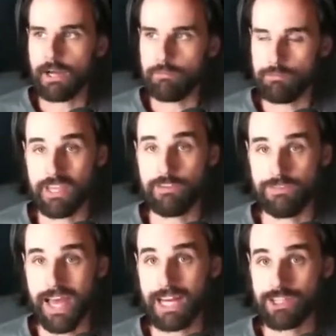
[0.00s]
be a
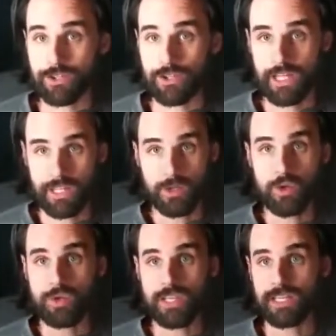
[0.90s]
factor in
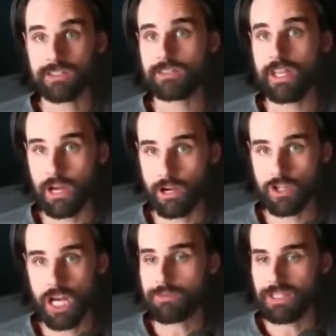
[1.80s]
who gets
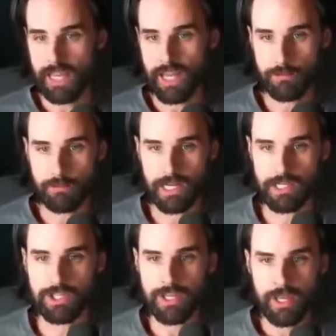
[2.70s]
airdrops and how
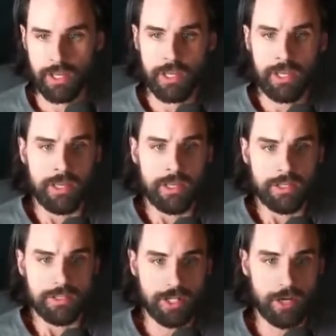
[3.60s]
much.
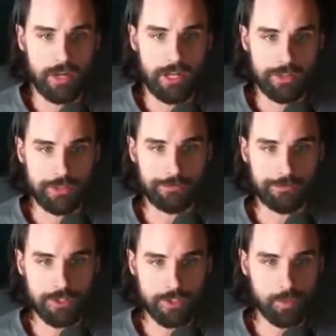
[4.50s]
So the
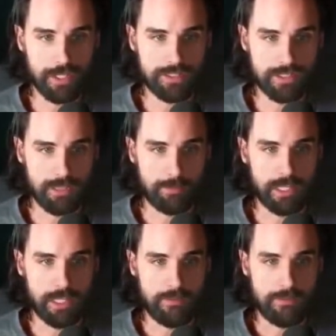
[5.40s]
first one is going to
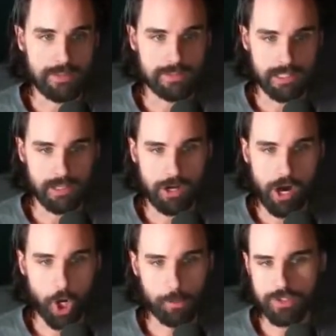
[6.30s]
be this thing
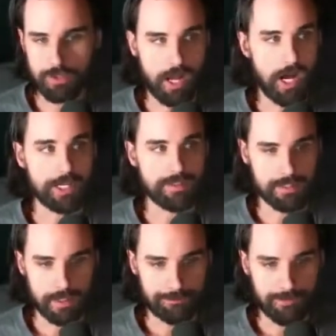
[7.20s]
called Arbitrum
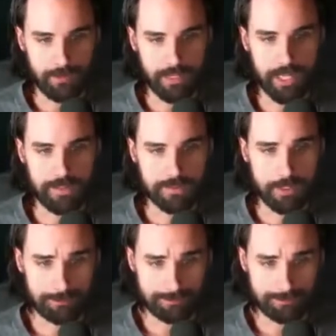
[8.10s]
Odyssey. Okay, so